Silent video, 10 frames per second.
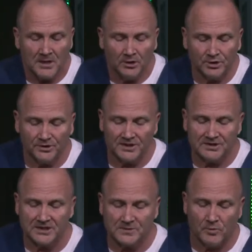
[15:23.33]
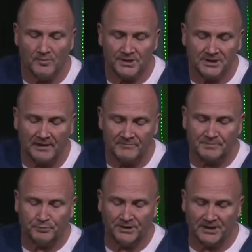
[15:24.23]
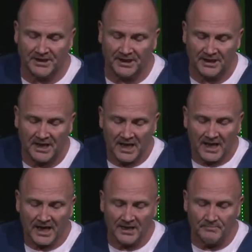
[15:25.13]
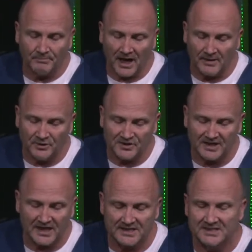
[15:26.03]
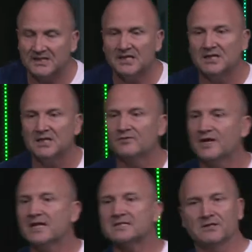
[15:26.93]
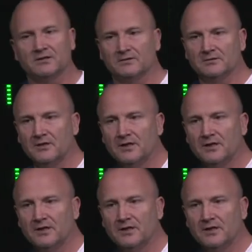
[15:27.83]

Look at this. This woman comes pleading, and the Bible says that he didn't even answer her.